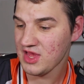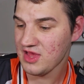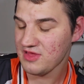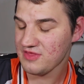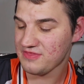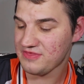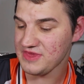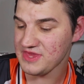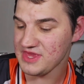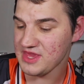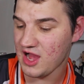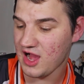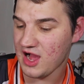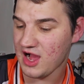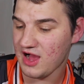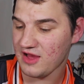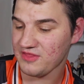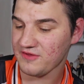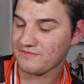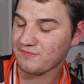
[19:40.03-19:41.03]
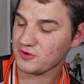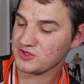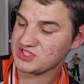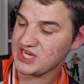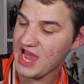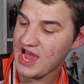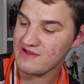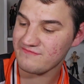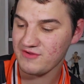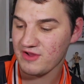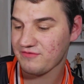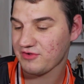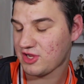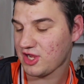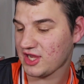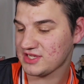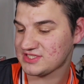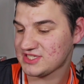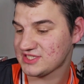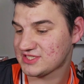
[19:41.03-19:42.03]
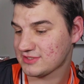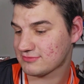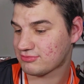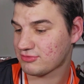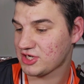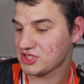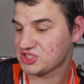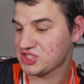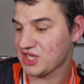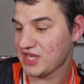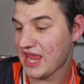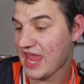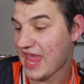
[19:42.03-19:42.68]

the first half of Akatsuki Suppression,